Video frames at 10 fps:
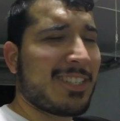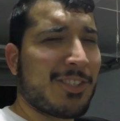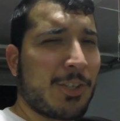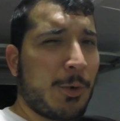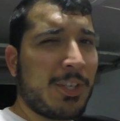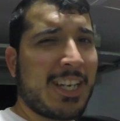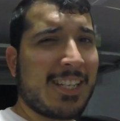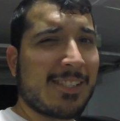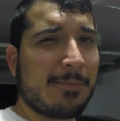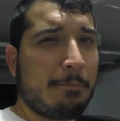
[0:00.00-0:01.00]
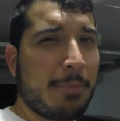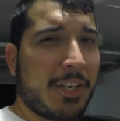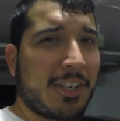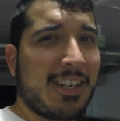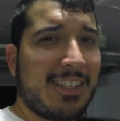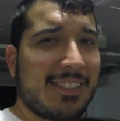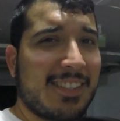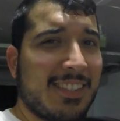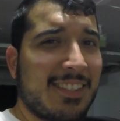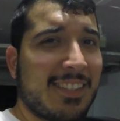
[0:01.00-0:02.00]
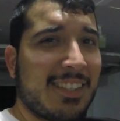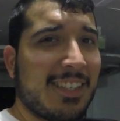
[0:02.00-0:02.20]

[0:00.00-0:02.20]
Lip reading: could have shown you guys some better content,